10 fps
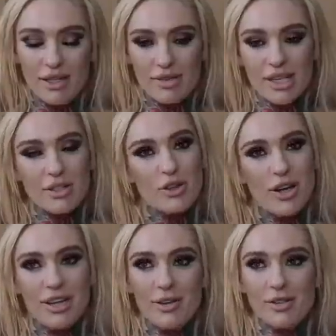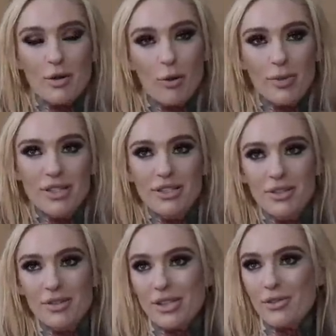he was say. like trying, he told me
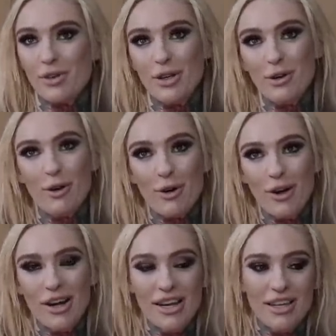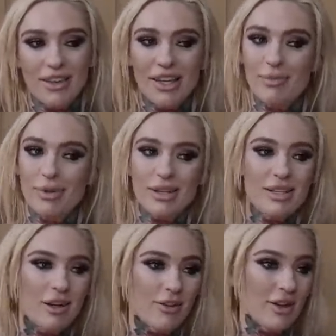to, he was like trying to hurry and like, but
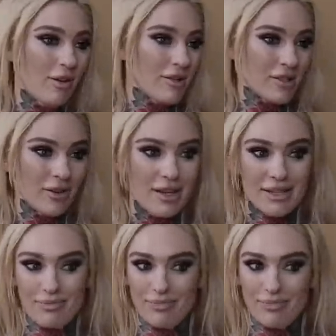you know, they're also like,